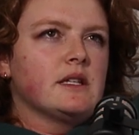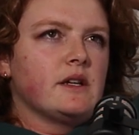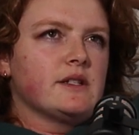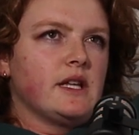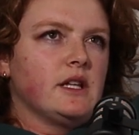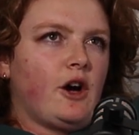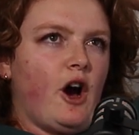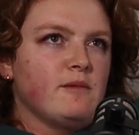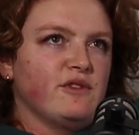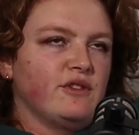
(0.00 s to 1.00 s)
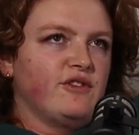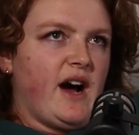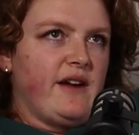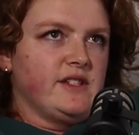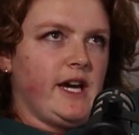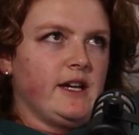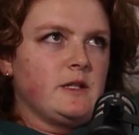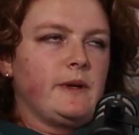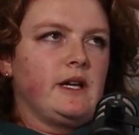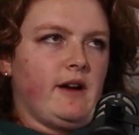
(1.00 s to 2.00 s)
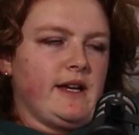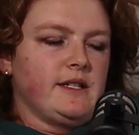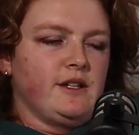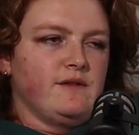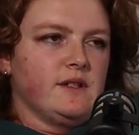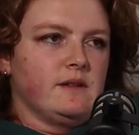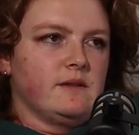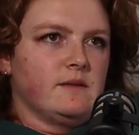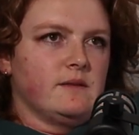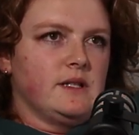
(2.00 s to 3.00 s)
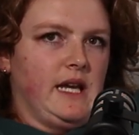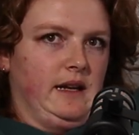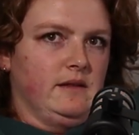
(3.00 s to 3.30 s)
So I was in the coma for 5 days, but in ICU for 10.